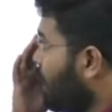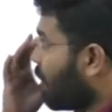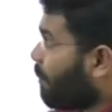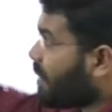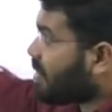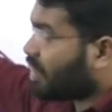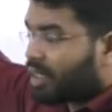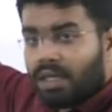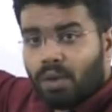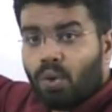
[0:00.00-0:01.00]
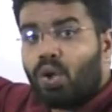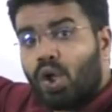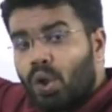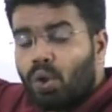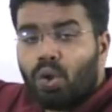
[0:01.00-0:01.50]
commenced in the
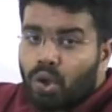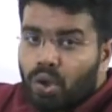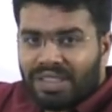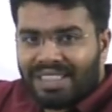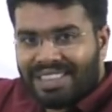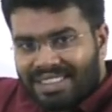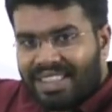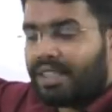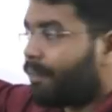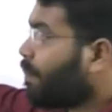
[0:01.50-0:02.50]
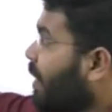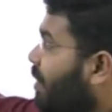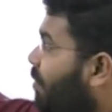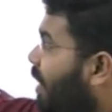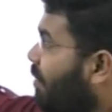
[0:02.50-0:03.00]
Ukhrul. Ukhrul is a district
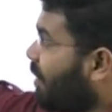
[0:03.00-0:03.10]
where